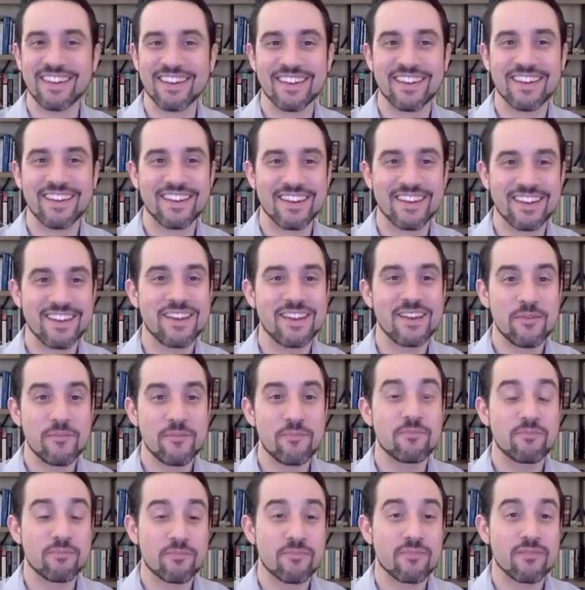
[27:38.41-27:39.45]

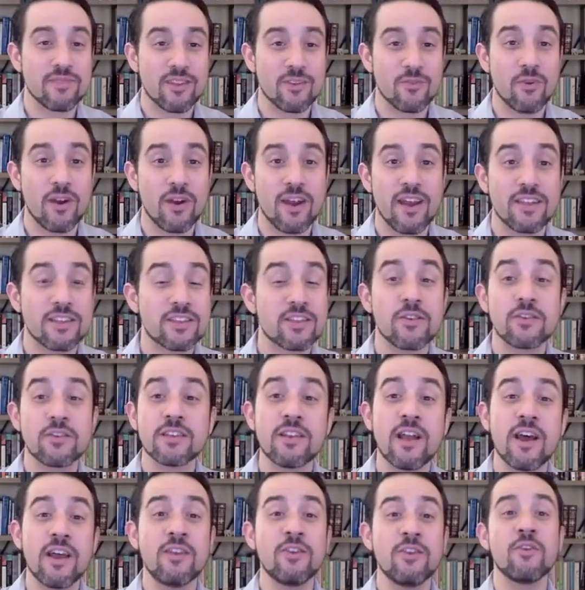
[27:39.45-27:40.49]
Right. So
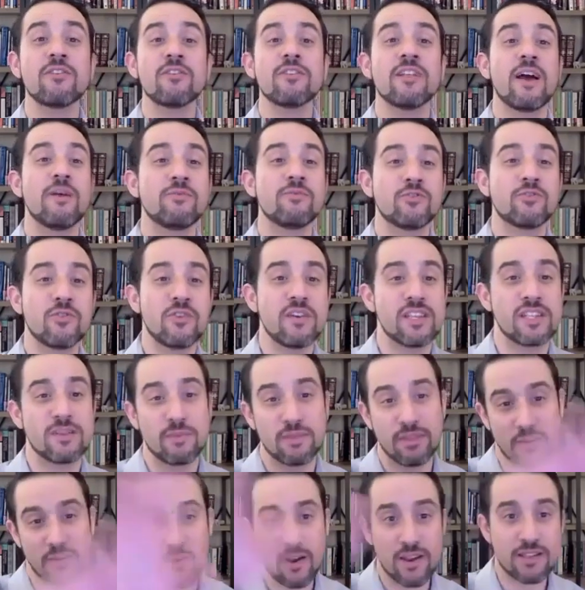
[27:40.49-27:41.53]
now you don't climb trees,
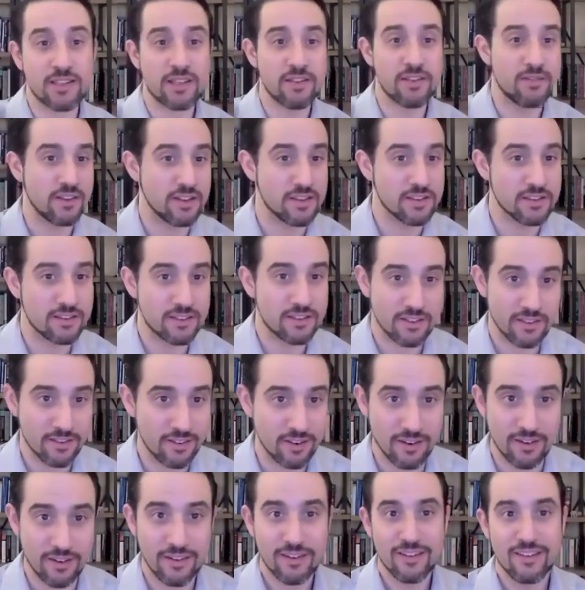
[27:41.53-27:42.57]
but the rest of it is still
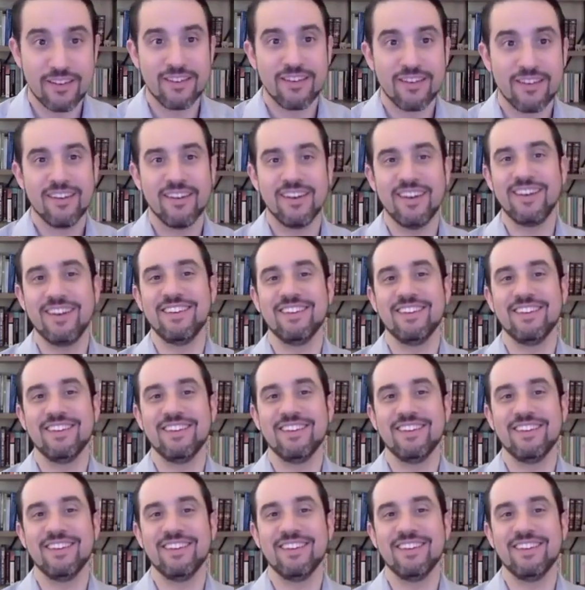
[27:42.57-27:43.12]
there.